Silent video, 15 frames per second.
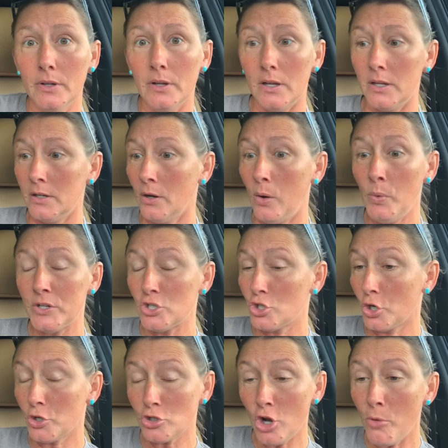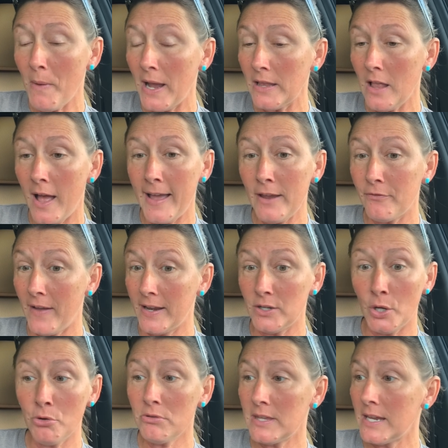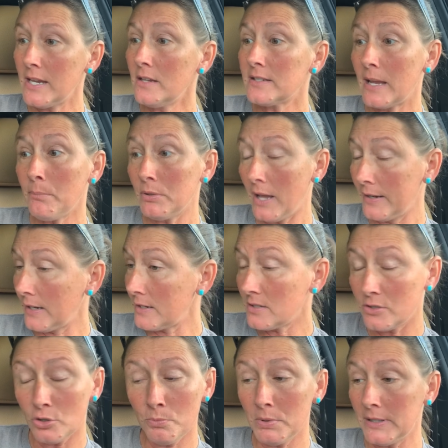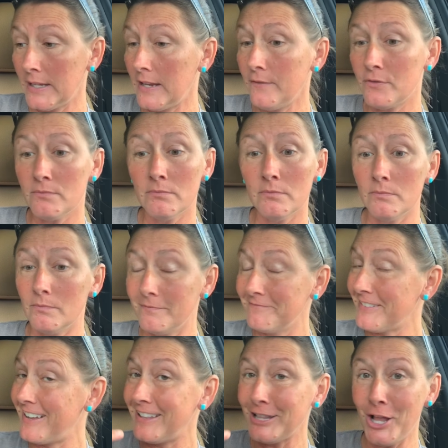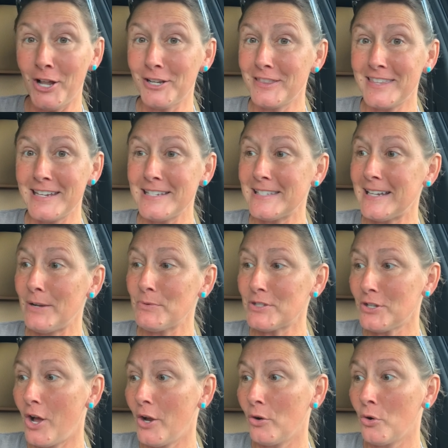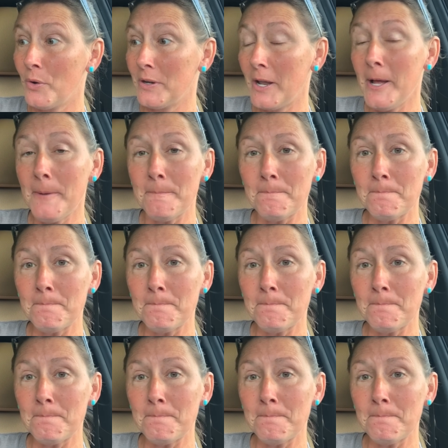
You know, I went to church all my life. I know things, I, and I still believe a lot of things that I was taught growing up.